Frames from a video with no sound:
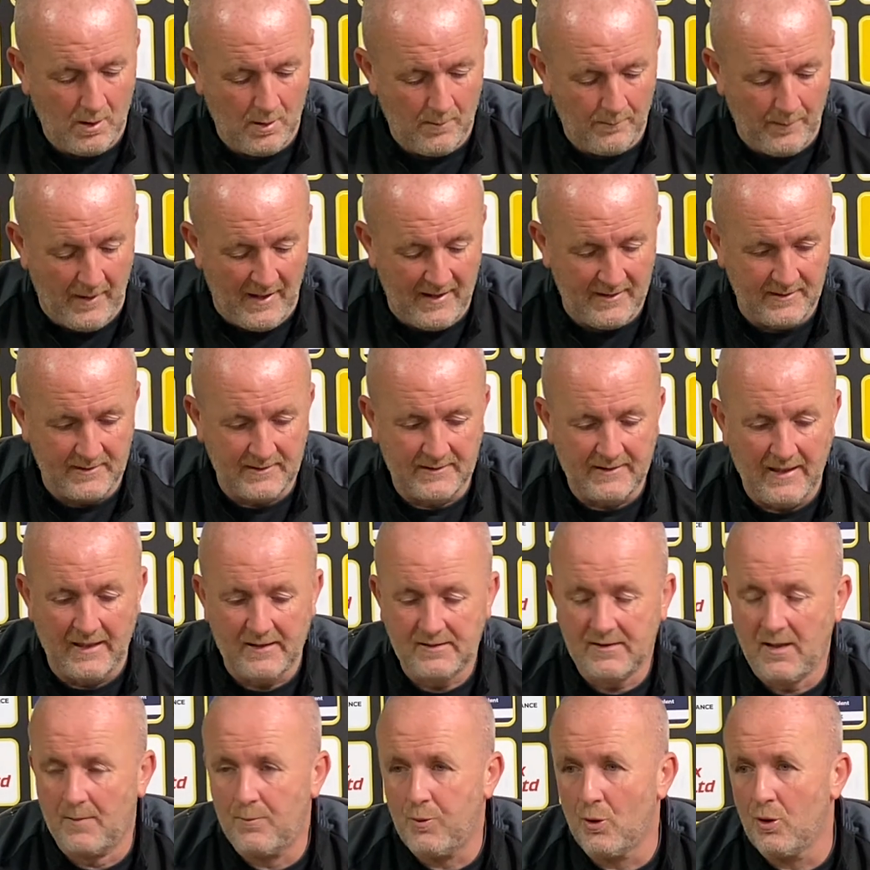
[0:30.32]
but it's
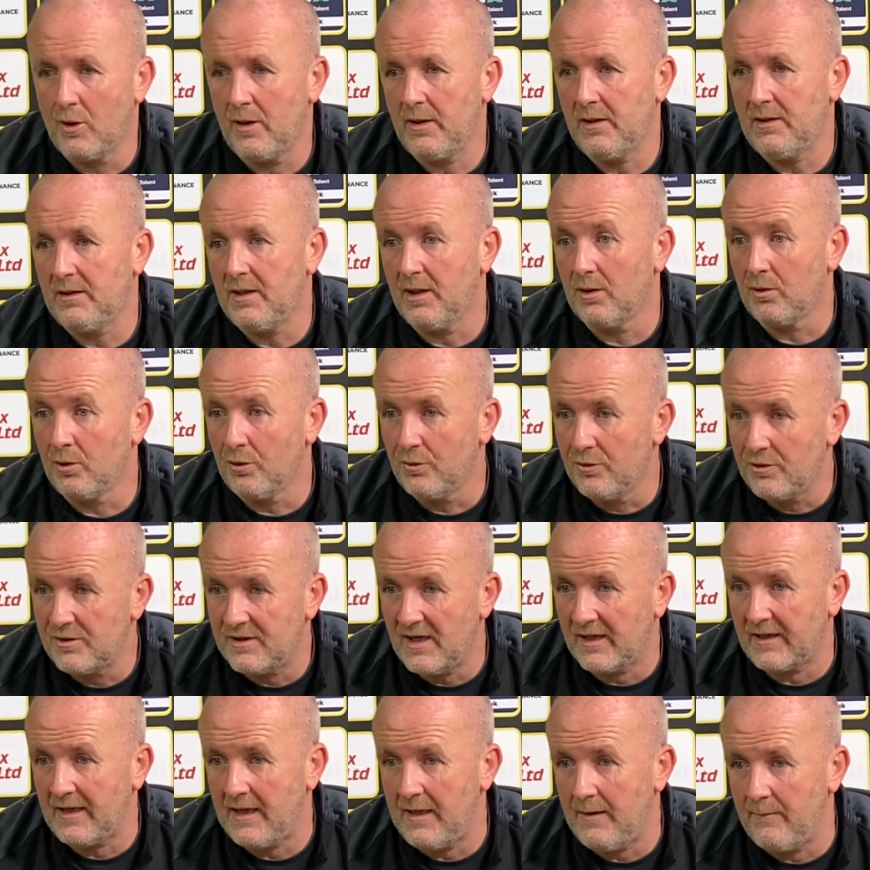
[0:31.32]
disappointing to lose
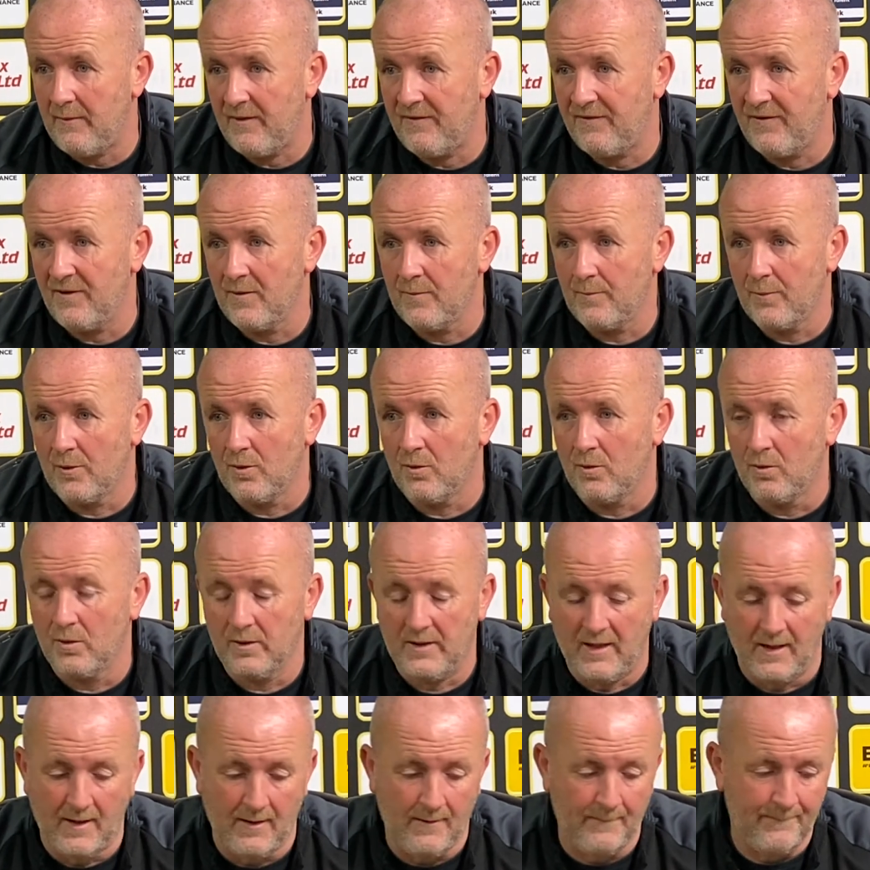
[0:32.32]
a game of football
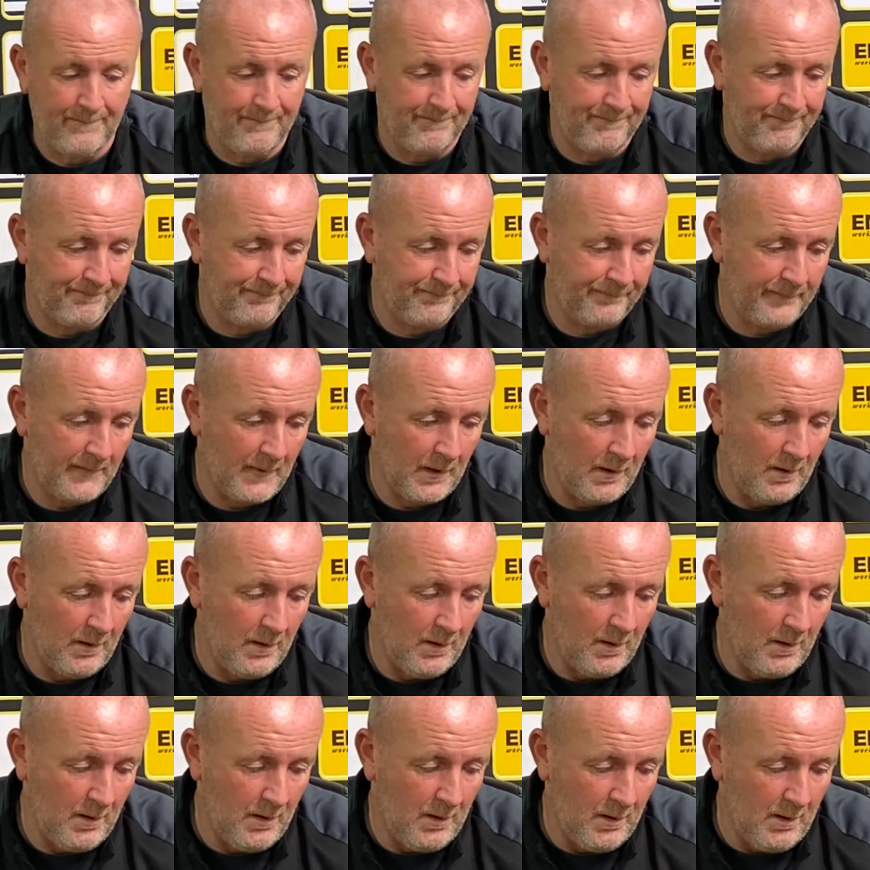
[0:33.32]
on a,
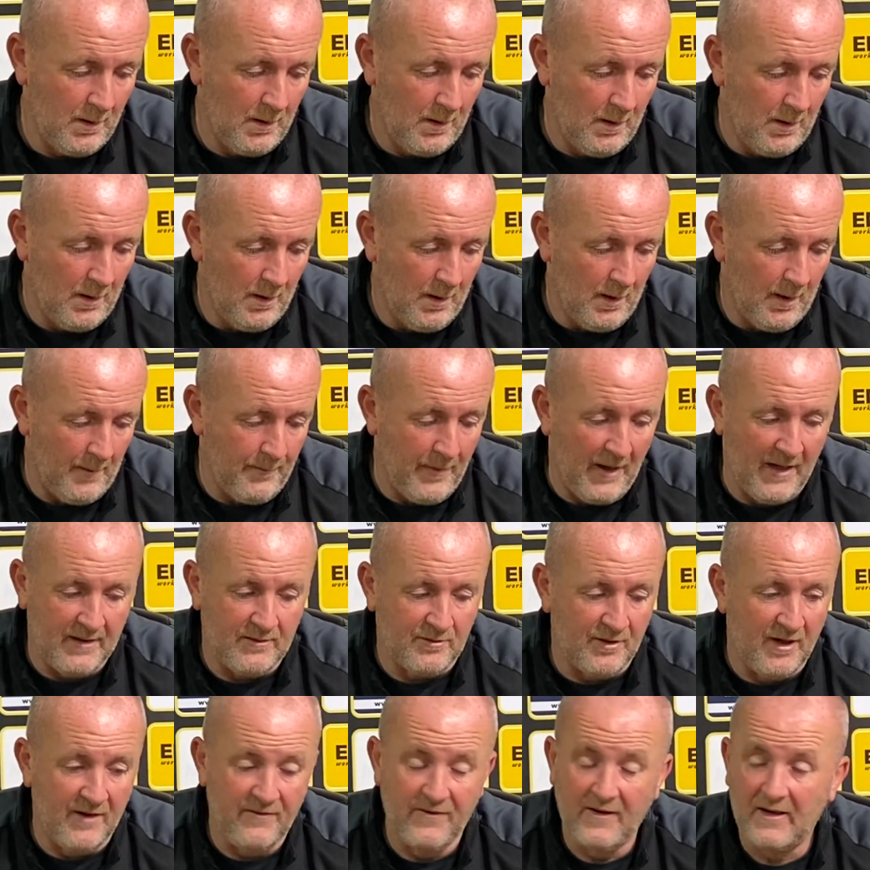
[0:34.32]
a
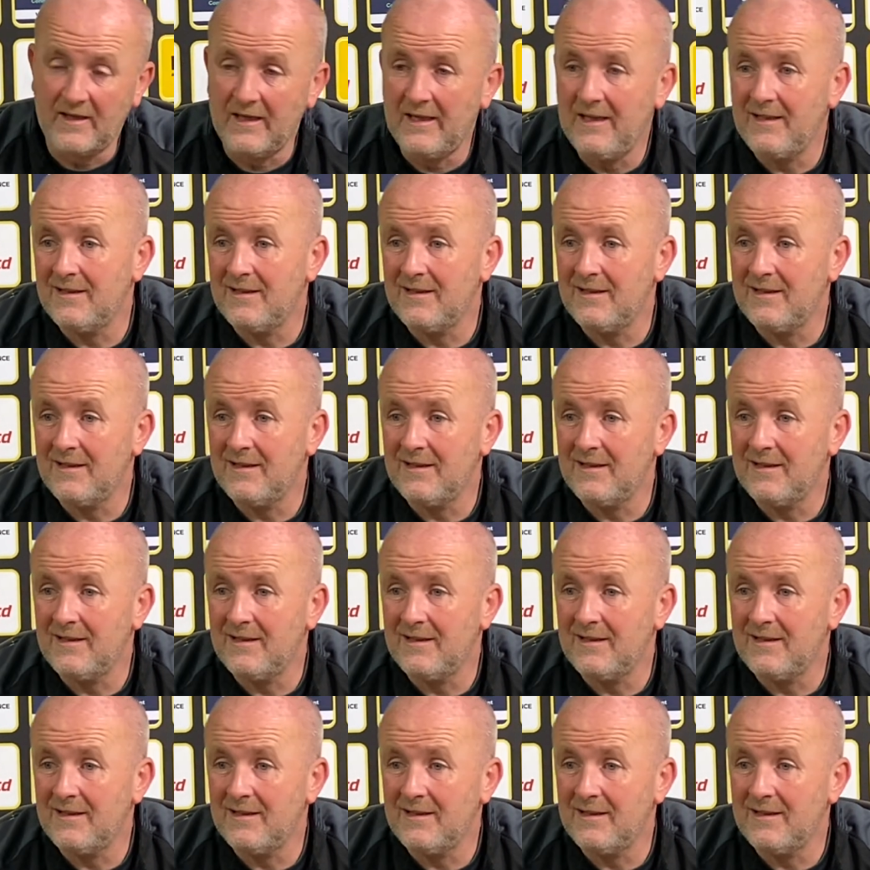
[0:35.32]
bad refereeing